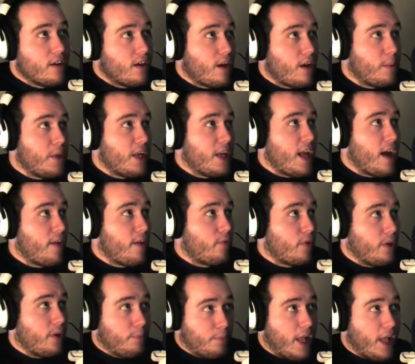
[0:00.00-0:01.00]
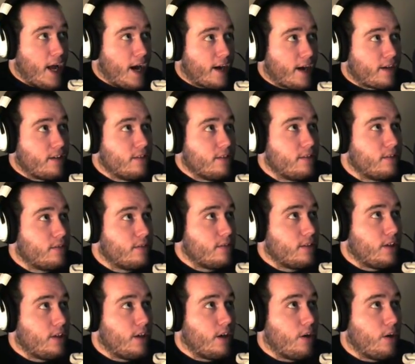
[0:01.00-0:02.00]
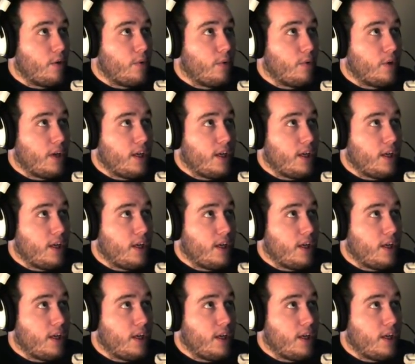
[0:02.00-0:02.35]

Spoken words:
I mean, every block, you know,